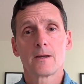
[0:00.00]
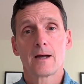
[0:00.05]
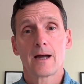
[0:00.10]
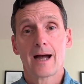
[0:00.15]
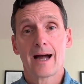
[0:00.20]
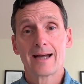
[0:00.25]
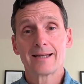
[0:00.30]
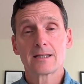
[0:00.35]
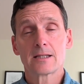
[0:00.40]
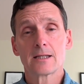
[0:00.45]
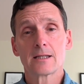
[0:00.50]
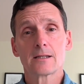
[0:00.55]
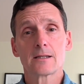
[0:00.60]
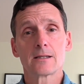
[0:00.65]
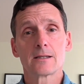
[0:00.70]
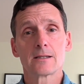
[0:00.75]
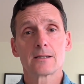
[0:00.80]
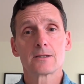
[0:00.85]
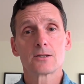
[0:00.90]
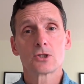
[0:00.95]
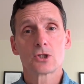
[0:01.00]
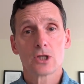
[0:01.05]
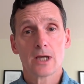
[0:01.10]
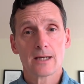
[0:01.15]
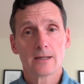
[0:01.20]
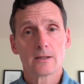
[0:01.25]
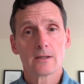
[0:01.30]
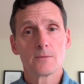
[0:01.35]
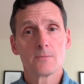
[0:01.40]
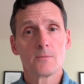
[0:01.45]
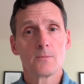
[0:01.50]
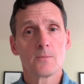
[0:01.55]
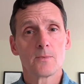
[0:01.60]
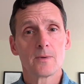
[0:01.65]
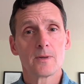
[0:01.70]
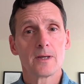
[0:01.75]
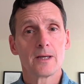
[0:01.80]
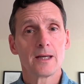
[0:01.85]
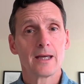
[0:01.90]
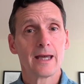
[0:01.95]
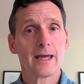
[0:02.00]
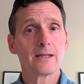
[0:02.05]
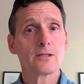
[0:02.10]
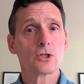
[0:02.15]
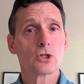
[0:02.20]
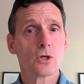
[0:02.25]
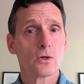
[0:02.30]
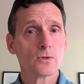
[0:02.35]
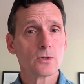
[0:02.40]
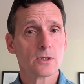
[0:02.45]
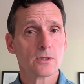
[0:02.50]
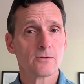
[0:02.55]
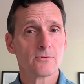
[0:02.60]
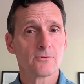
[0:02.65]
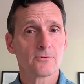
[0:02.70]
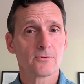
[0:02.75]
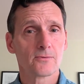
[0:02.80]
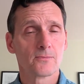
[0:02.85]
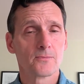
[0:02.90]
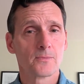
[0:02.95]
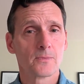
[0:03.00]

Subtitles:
Isaac, Jacob, and Joseph,